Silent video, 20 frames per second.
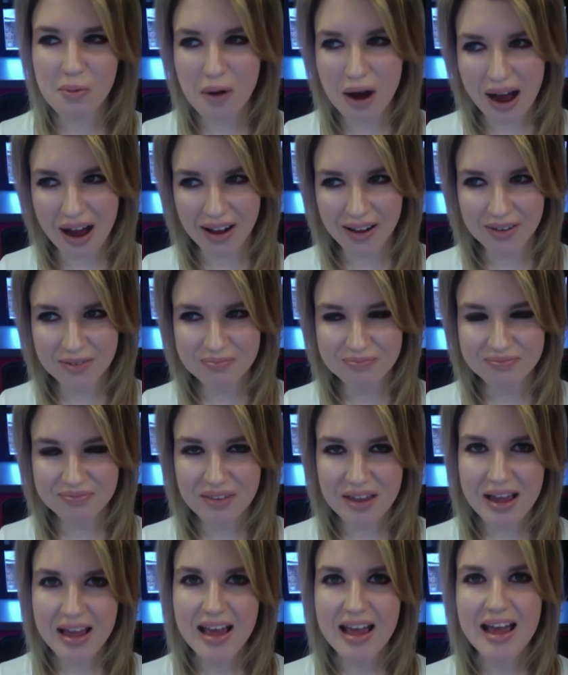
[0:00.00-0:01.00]
Well,
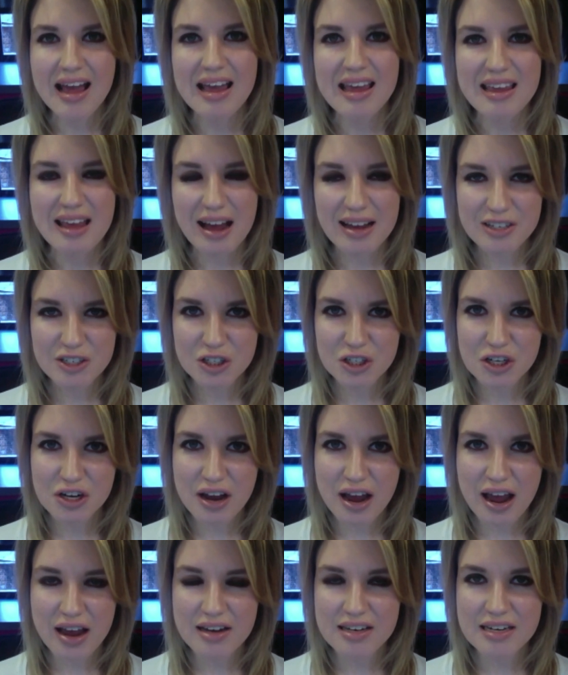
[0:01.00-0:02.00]

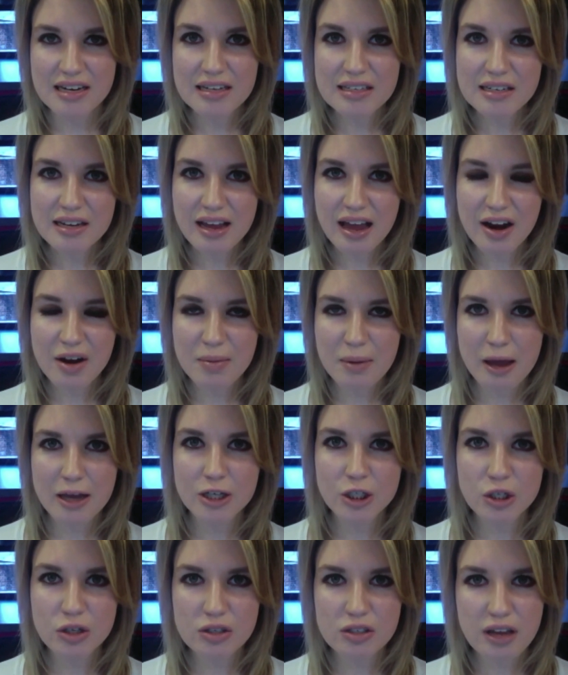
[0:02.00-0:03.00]
yesterday, Disney
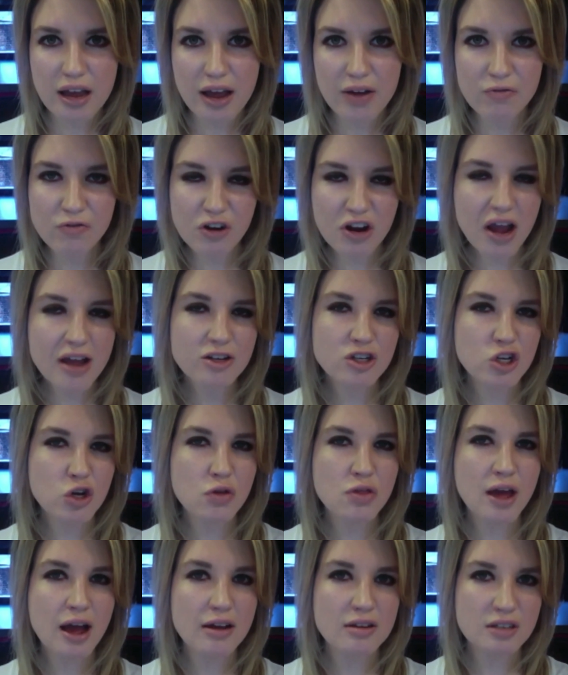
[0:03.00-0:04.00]
Animation said, forget
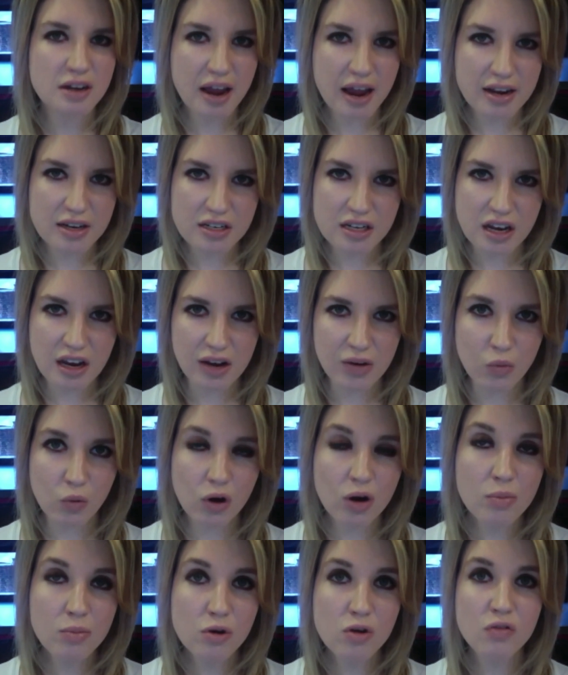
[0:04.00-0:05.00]
2018,
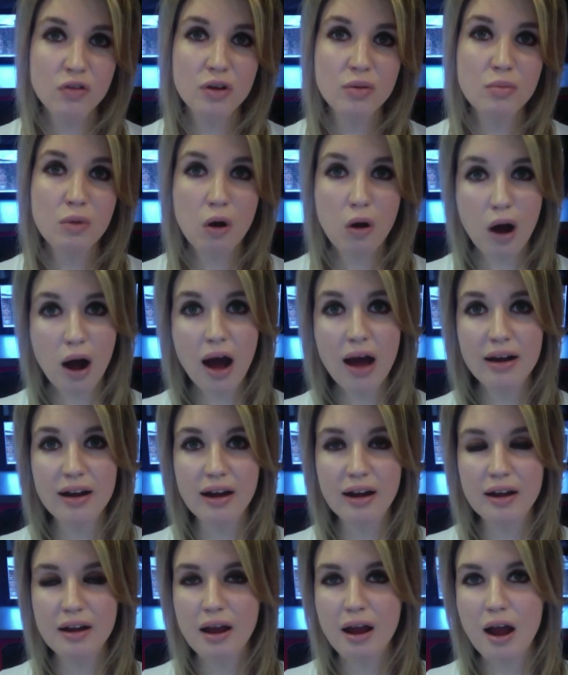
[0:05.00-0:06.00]
we're moving
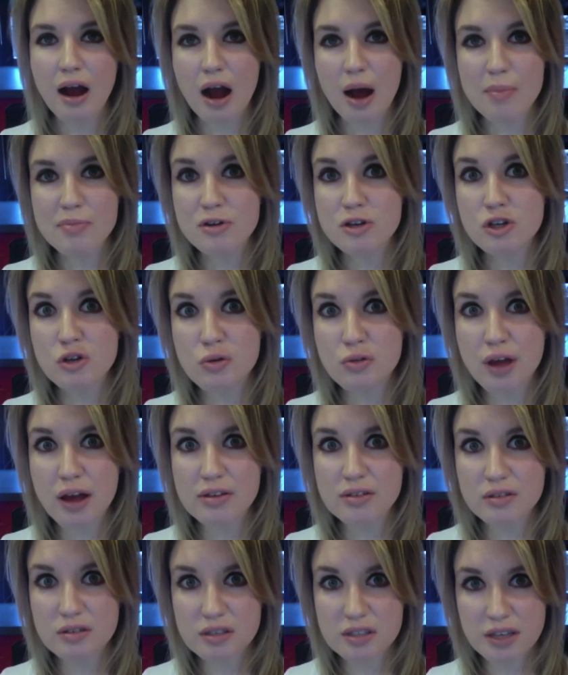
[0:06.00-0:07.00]
Moana up to
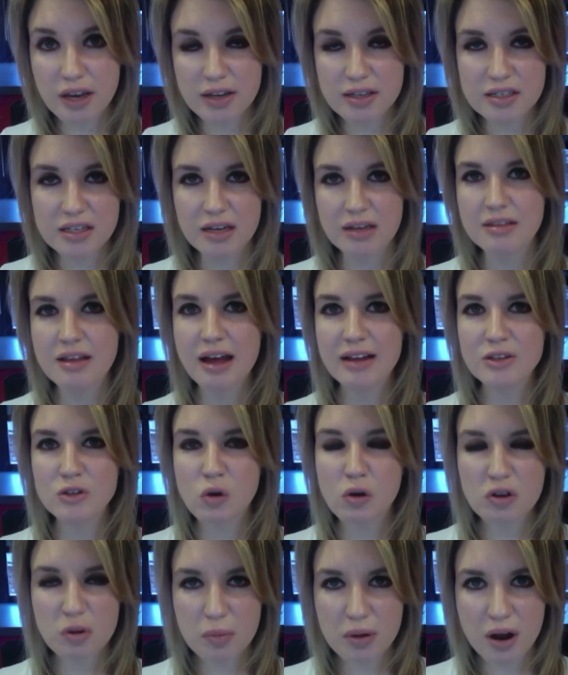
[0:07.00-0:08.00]
2016. That's
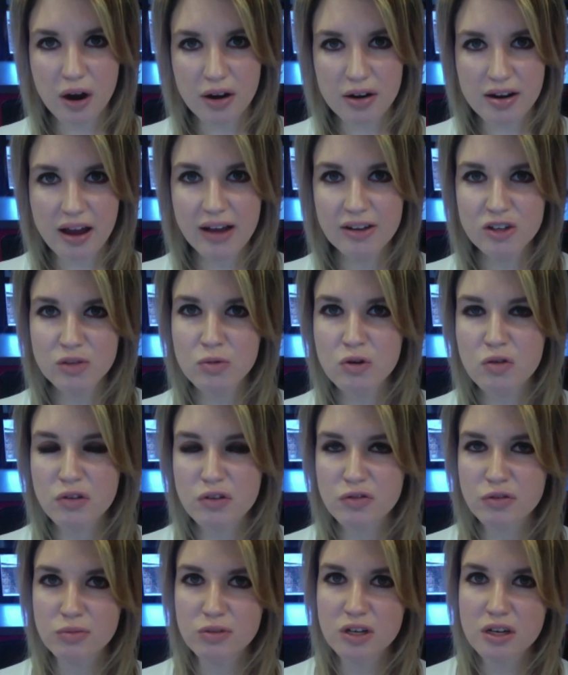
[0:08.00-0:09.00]
going to be our next
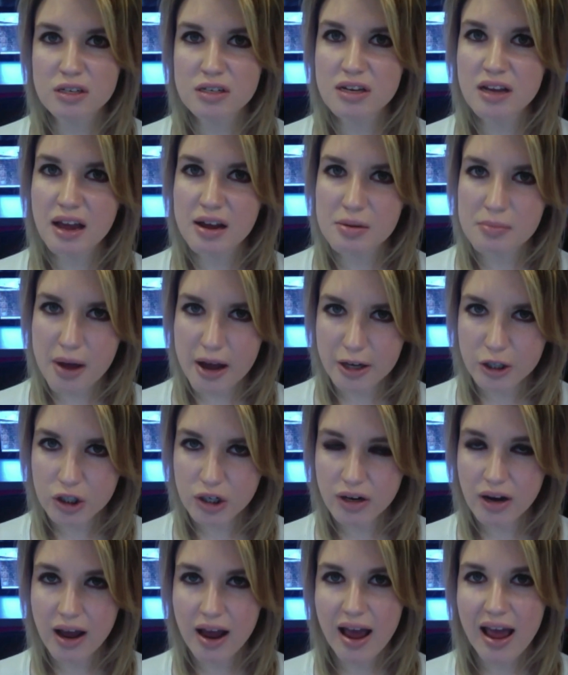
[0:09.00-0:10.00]
movie from Disney
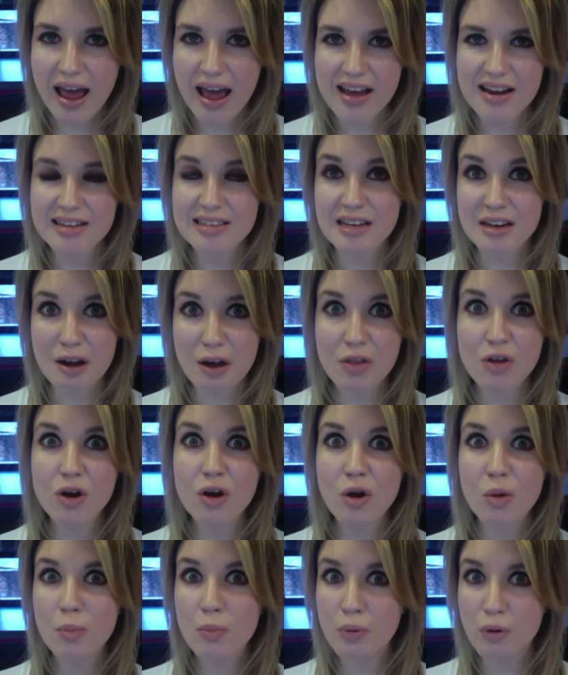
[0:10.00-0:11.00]
Animation, and it's
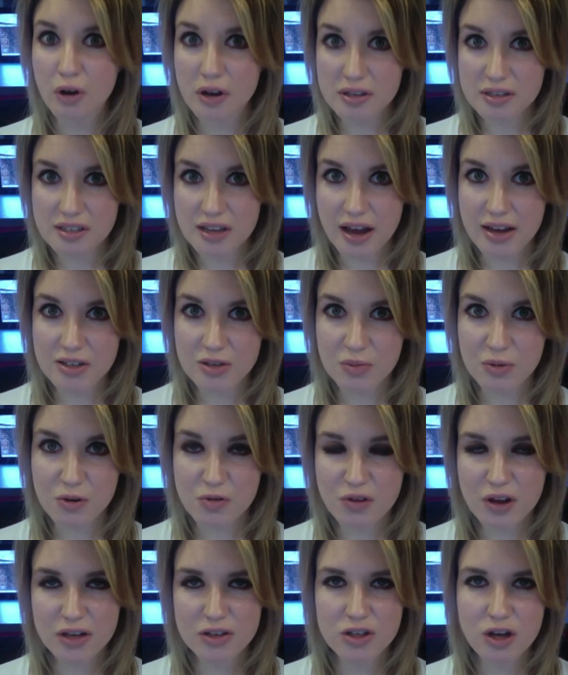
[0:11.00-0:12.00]
another princess
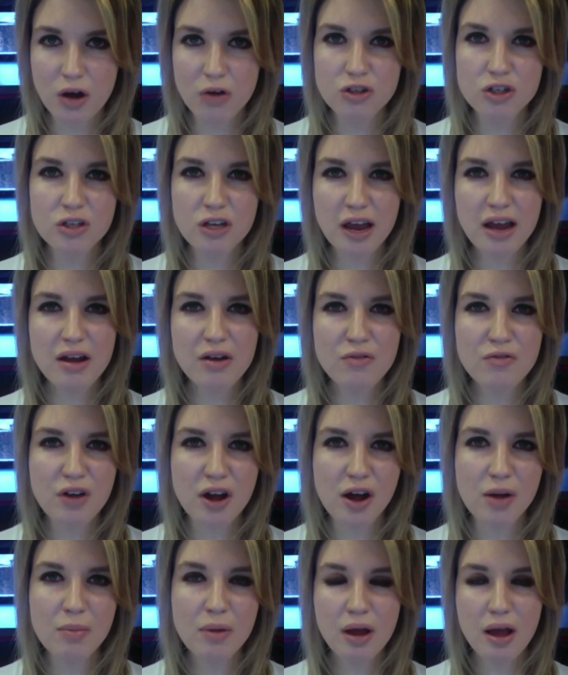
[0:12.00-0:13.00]
movie. So to take a
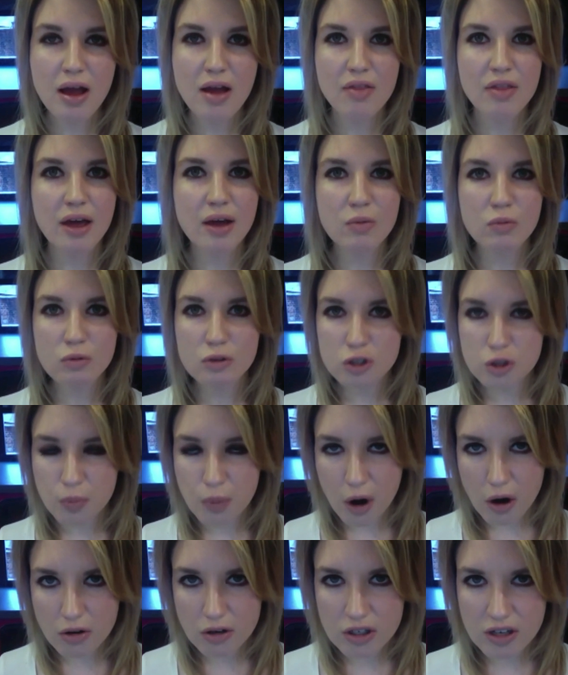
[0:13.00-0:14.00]
film that was
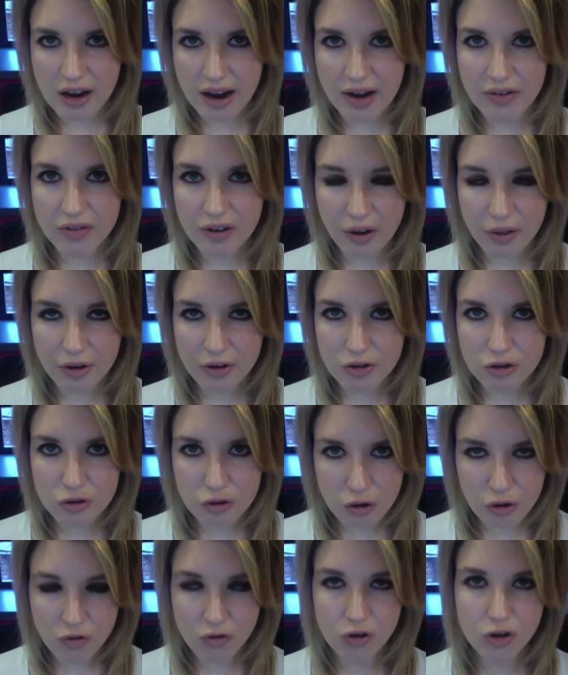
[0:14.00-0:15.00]
supposed to have another
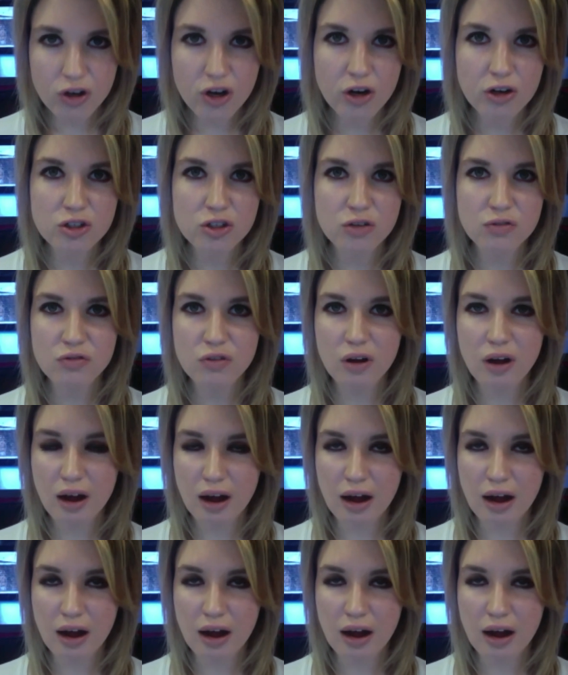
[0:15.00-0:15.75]
2 full years of